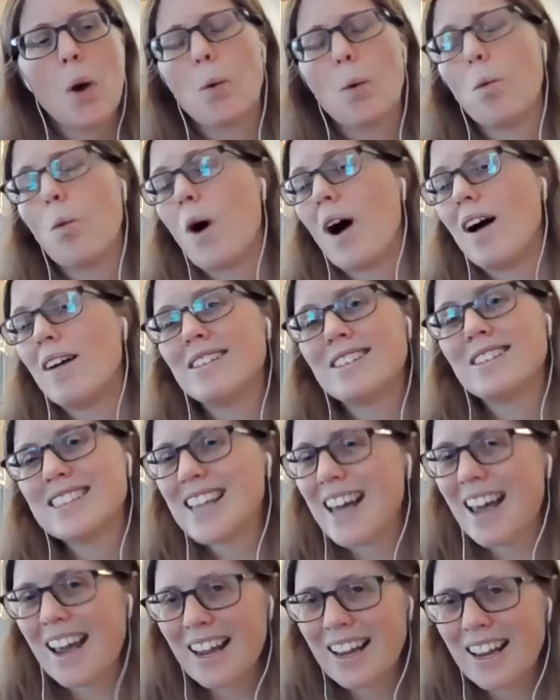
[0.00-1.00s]
one
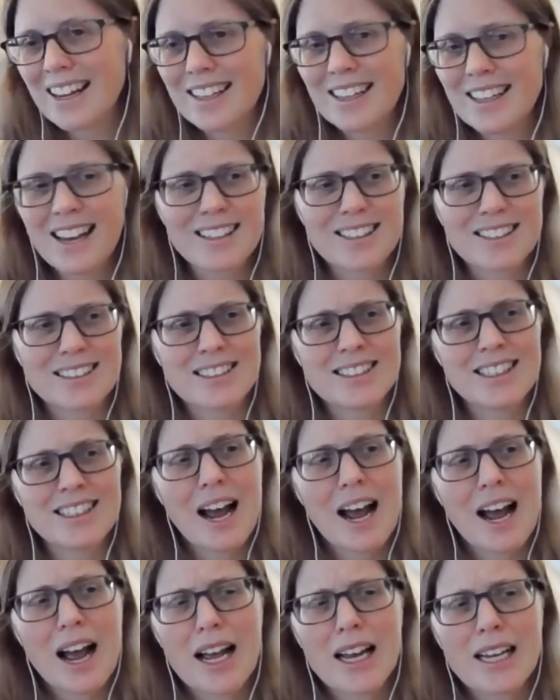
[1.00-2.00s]
day at a
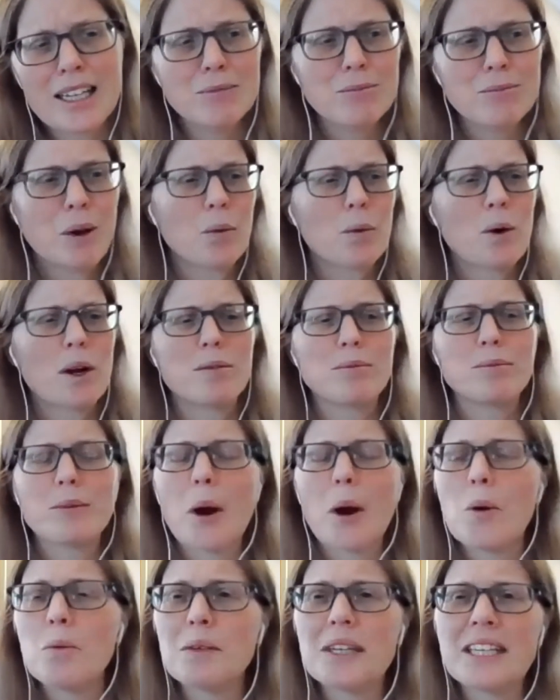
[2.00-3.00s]
time, one
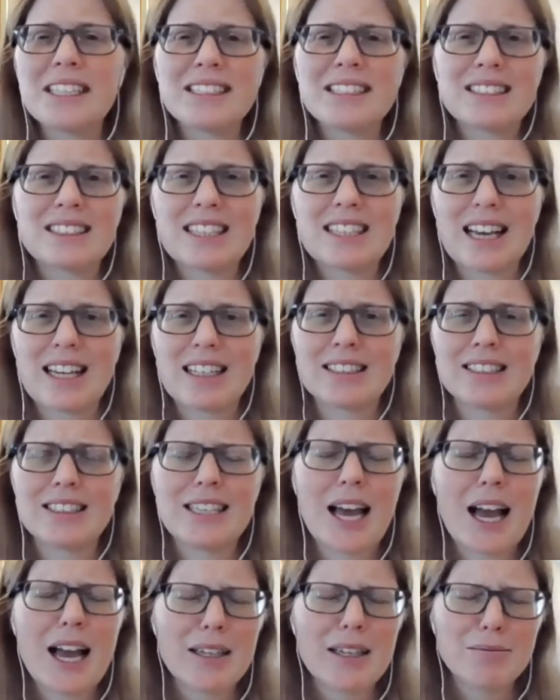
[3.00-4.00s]
moment at a
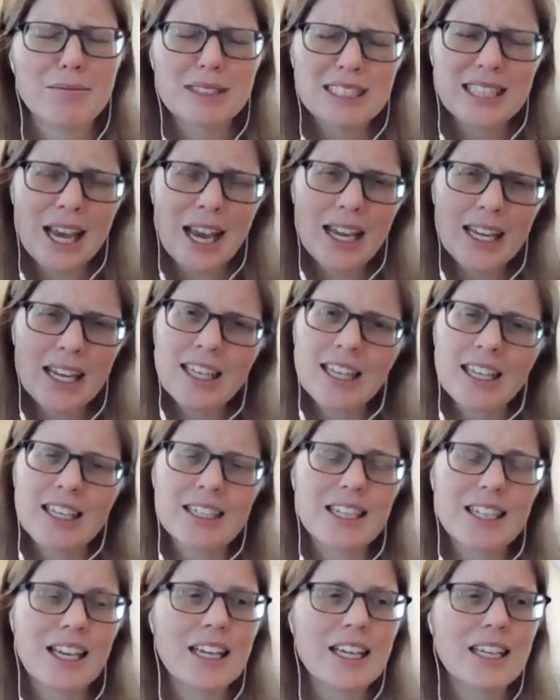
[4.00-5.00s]
time,
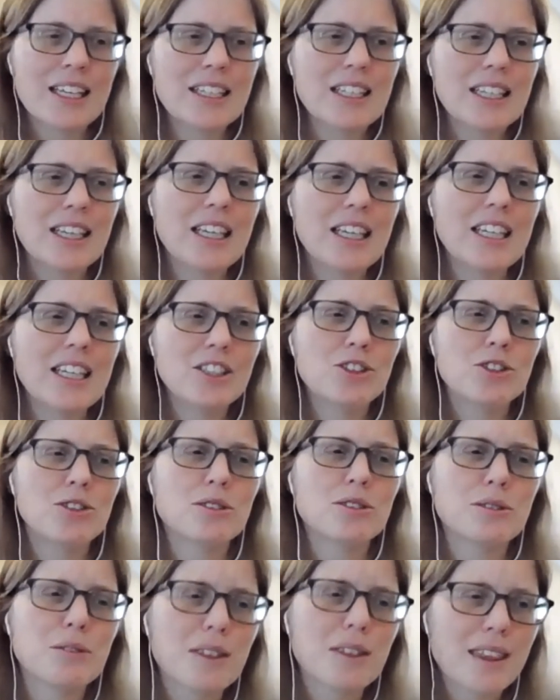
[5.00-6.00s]
taking in each
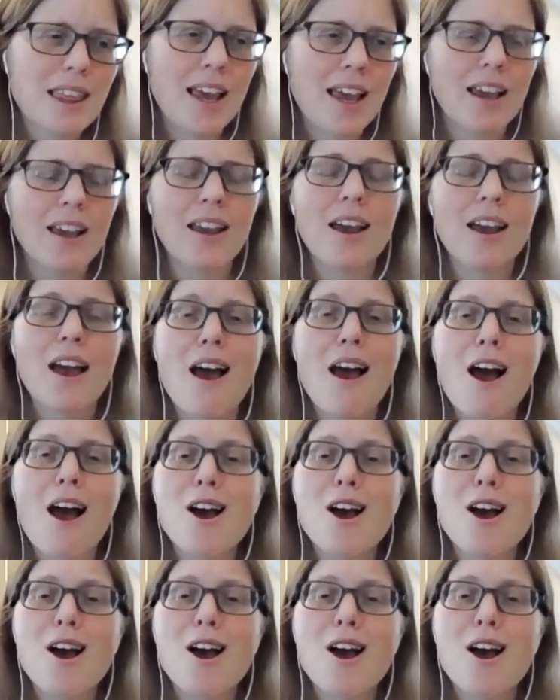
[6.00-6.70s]
new thing,